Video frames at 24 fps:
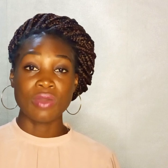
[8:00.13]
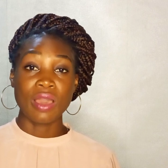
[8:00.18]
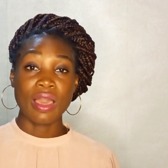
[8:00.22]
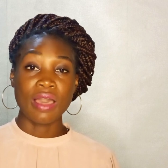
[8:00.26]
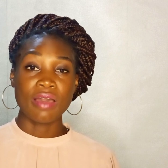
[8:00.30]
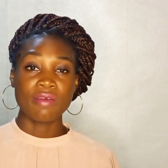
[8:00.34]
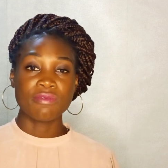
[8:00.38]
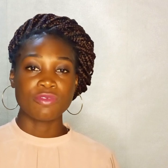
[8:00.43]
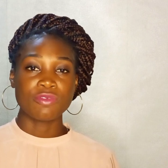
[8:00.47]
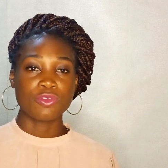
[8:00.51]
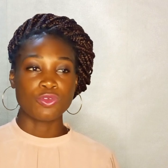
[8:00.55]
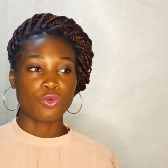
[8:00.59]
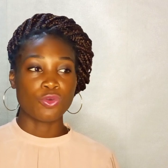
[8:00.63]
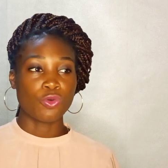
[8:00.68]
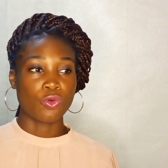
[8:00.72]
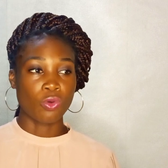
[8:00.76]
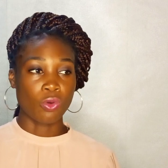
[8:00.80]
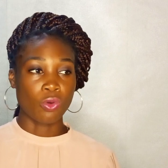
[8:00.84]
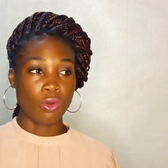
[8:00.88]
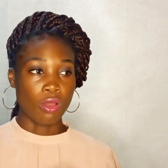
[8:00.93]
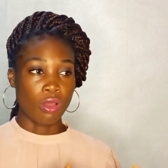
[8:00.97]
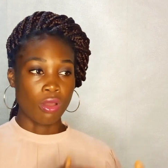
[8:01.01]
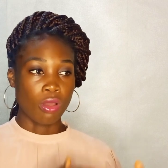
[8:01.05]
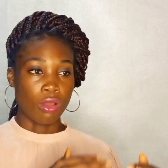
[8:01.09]
you have
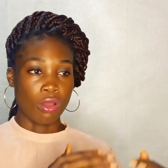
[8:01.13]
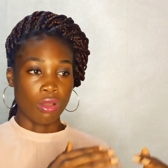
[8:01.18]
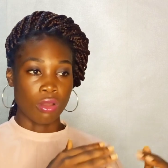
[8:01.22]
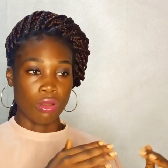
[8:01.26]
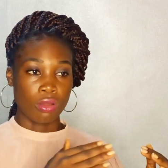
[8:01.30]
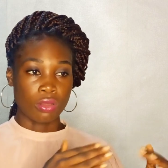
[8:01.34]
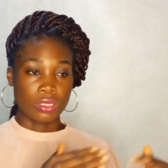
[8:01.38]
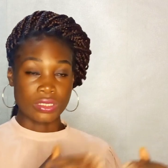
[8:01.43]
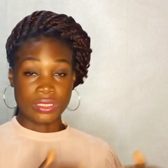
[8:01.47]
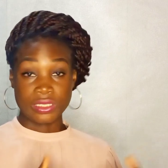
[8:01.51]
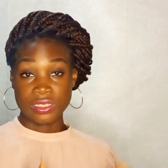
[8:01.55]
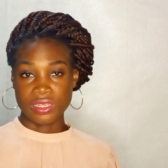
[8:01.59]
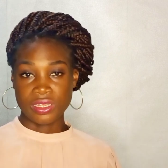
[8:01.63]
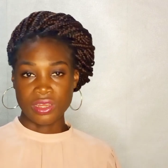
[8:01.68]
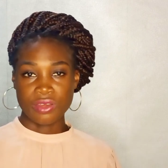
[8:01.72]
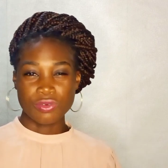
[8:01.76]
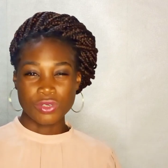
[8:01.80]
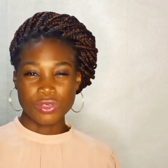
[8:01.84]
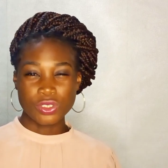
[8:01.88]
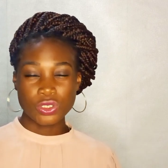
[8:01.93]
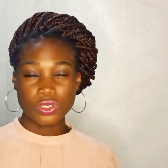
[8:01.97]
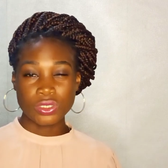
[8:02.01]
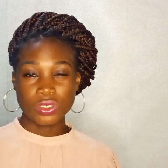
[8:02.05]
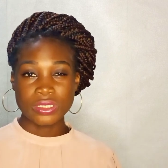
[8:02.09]
your
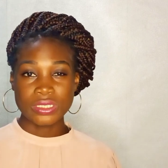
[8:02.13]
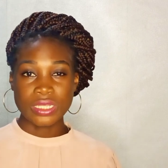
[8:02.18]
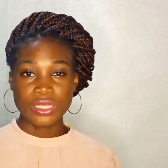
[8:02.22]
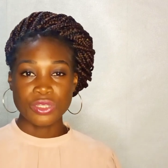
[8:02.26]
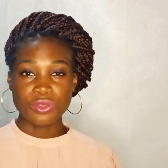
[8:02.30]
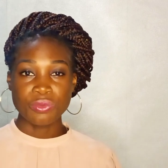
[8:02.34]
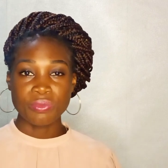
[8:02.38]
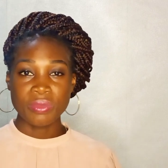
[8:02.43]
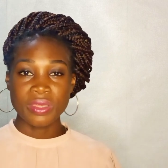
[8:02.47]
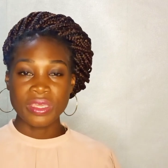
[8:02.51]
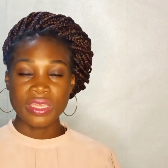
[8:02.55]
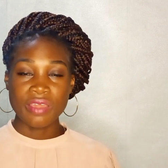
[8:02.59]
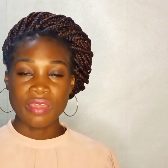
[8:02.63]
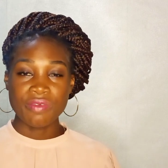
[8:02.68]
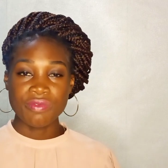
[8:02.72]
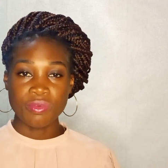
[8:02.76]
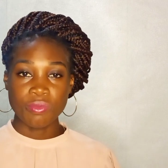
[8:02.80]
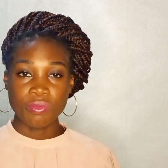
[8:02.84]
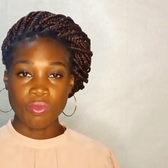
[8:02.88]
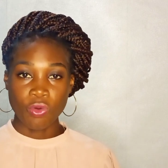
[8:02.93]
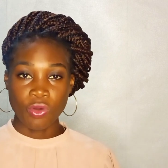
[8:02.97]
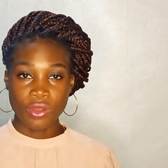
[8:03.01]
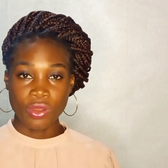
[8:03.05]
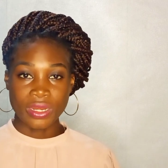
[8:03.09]
declarations that you make
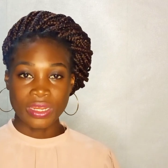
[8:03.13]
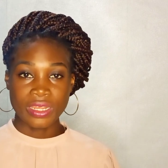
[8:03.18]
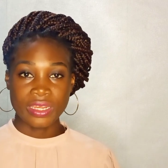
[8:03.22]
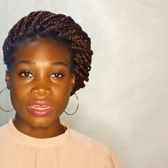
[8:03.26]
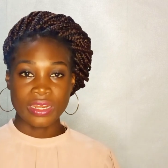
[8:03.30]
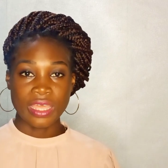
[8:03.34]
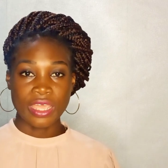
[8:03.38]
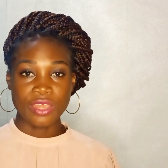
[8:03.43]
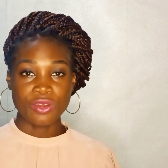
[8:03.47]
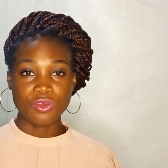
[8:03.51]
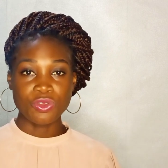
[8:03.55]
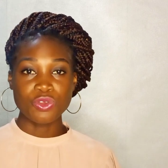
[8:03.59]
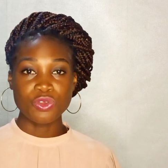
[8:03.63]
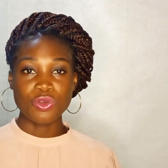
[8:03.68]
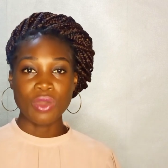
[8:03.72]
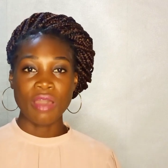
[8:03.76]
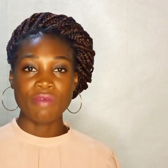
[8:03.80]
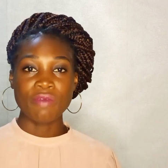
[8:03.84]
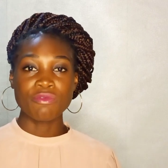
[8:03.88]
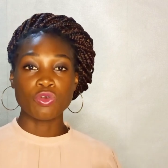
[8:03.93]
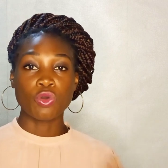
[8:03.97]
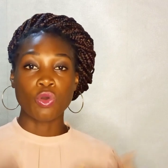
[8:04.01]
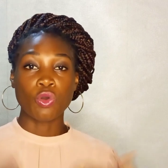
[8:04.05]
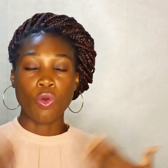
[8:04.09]
every morning. I know you
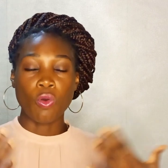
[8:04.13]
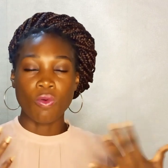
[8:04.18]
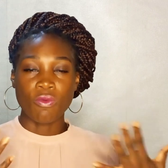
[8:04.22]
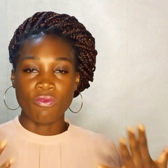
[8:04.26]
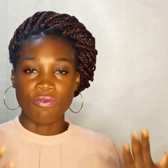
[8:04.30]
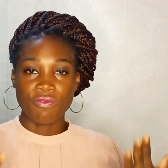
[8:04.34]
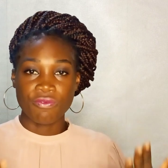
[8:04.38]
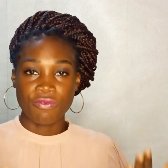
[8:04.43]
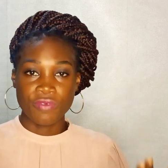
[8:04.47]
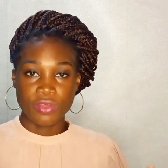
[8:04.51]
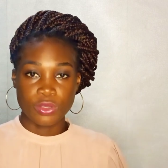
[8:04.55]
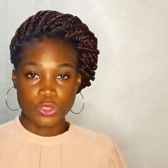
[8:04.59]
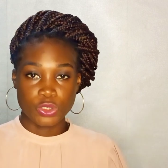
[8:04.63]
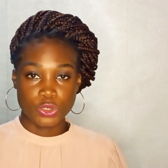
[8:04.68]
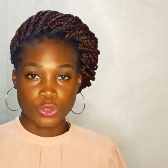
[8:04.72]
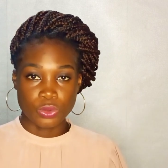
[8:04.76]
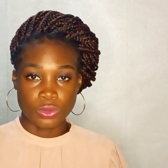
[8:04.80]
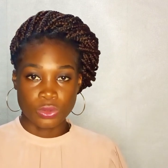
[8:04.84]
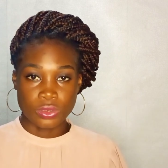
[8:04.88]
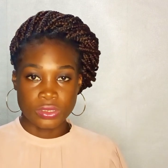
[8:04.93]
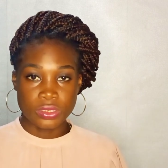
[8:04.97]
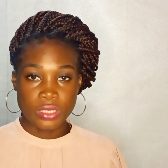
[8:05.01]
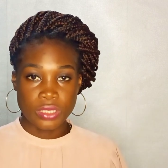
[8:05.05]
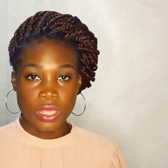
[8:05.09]
have your
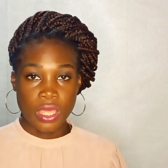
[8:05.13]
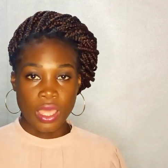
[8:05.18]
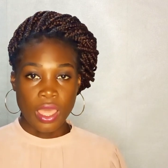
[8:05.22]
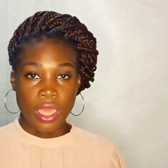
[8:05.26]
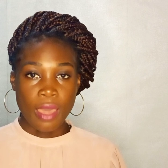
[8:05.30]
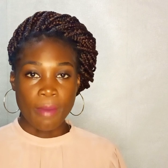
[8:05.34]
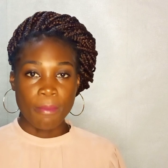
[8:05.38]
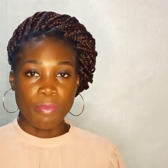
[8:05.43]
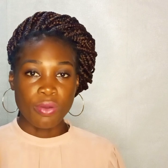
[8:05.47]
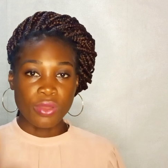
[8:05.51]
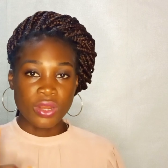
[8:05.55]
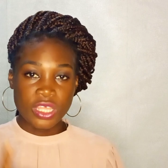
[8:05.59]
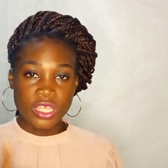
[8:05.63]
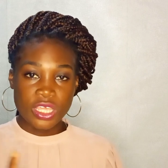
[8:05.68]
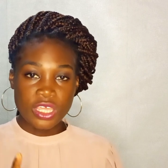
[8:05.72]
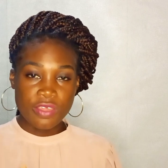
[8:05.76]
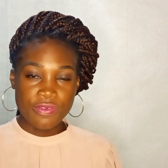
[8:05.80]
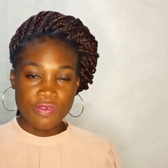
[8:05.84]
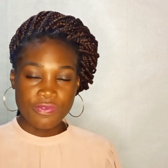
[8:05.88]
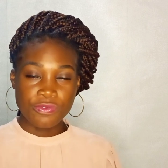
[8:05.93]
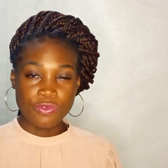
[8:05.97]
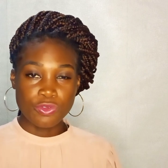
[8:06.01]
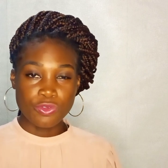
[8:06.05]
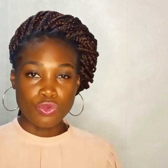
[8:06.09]
confessions. But
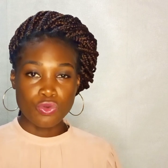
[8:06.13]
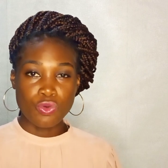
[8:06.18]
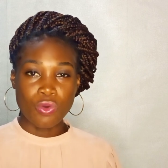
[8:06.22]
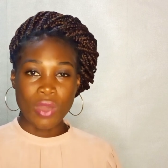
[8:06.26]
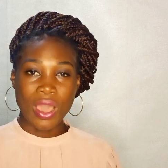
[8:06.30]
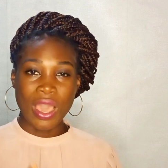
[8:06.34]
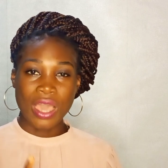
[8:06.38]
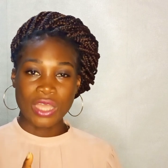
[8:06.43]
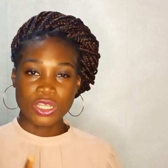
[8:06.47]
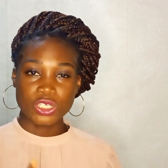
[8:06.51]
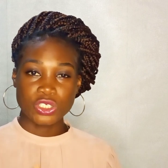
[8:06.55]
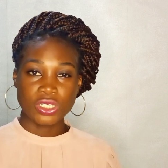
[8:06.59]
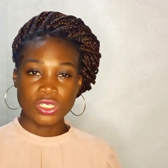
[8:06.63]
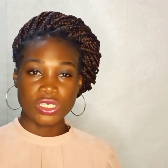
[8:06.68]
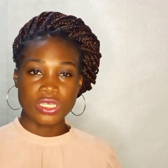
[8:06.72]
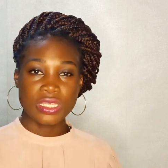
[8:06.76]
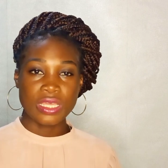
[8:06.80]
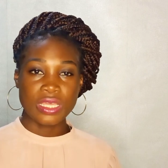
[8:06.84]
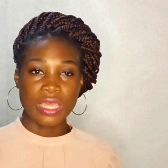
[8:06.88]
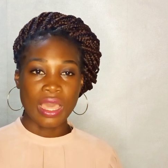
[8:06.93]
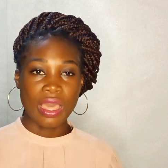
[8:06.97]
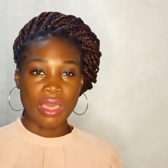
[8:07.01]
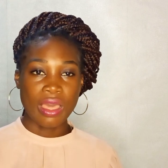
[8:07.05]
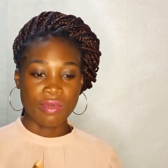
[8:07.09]
if you
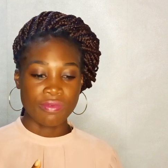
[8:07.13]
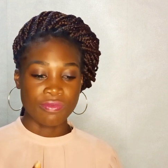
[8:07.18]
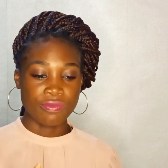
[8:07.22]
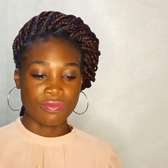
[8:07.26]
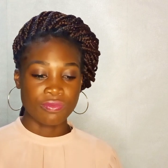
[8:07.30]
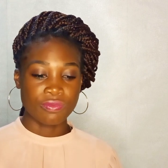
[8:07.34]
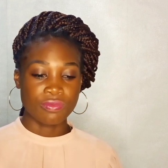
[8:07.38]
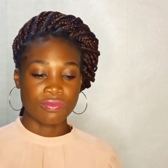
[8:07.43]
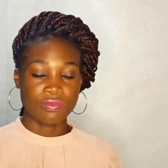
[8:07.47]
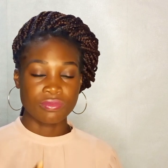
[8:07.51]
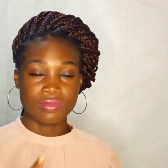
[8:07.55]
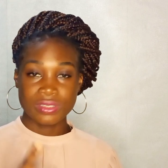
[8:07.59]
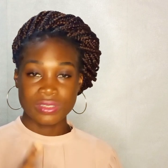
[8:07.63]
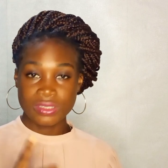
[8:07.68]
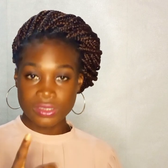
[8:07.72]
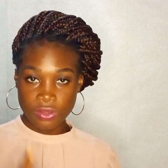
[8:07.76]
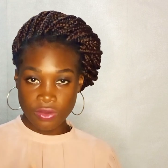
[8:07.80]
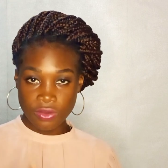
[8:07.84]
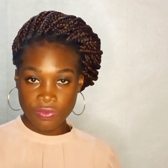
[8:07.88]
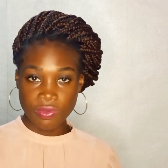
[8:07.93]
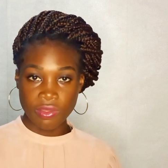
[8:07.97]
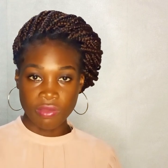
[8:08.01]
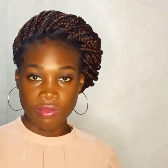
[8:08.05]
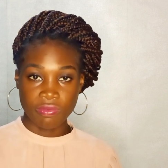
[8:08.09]
actually have
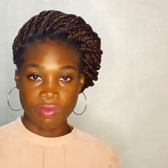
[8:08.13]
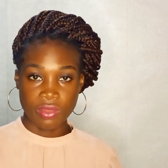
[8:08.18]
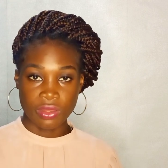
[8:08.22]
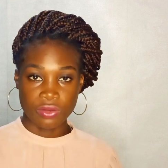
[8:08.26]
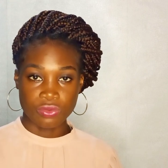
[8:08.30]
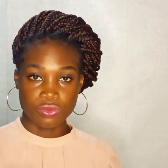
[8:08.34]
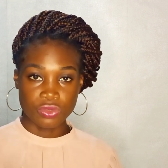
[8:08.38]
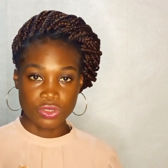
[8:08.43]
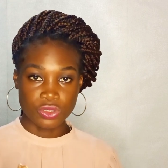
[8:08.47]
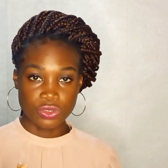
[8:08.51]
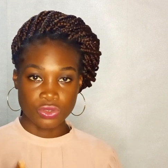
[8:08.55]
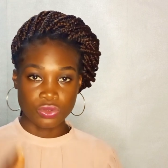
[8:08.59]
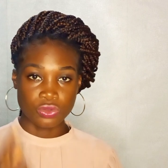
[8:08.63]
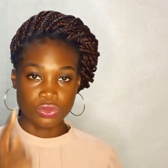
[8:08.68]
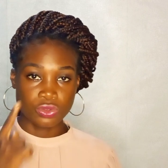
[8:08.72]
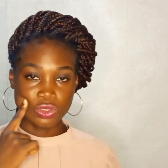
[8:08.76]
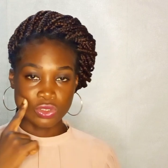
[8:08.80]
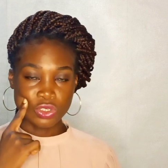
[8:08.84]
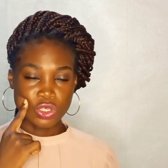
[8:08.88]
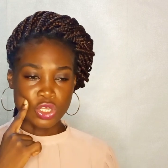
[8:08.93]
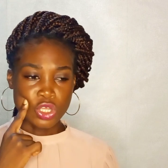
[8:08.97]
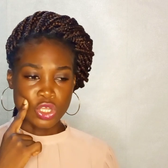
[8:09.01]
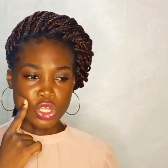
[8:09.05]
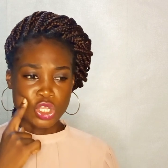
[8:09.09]
self-evaluation,
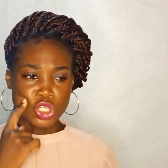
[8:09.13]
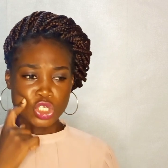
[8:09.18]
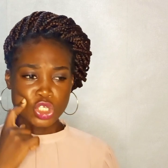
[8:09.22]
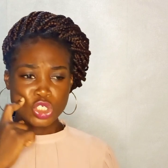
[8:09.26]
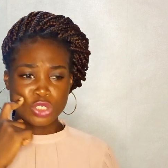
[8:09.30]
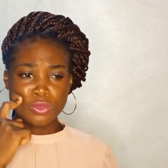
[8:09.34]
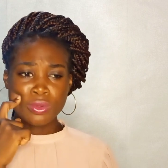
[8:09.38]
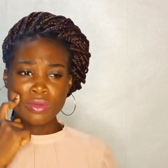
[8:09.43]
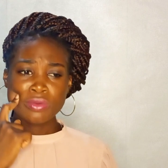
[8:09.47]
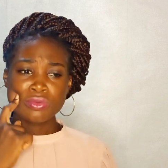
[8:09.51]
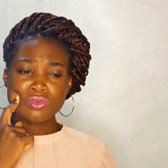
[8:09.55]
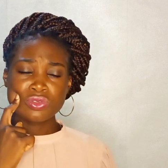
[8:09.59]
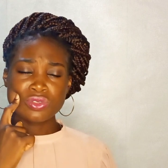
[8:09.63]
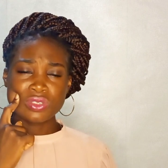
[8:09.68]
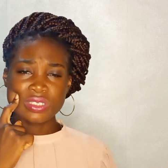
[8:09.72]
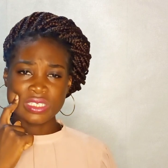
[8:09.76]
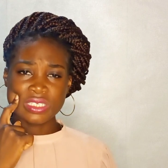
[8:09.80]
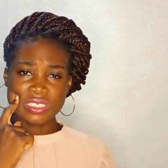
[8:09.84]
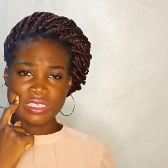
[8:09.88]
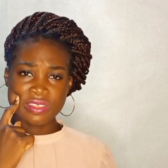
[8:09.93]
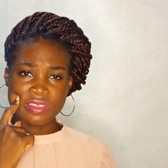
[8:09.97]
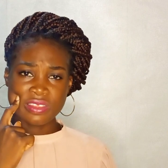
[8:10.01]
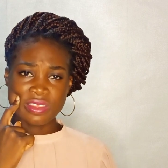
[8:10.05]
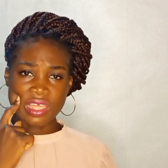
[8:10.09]
you should be able to
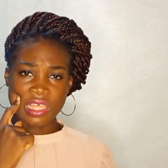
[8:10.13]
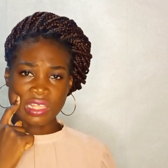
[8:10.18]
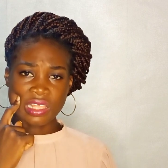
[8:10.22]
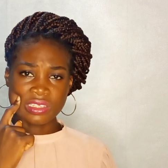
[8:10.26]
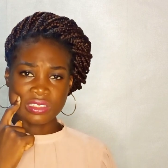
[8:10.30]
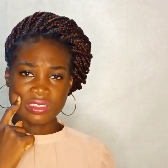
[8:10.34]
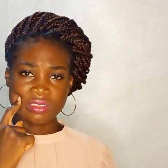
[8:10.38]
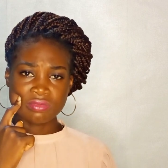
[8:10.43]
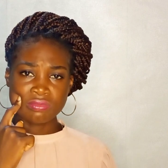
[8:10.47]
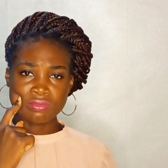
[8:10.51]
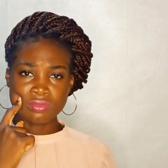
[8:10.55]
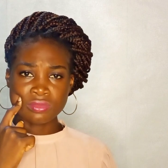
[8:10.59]
see that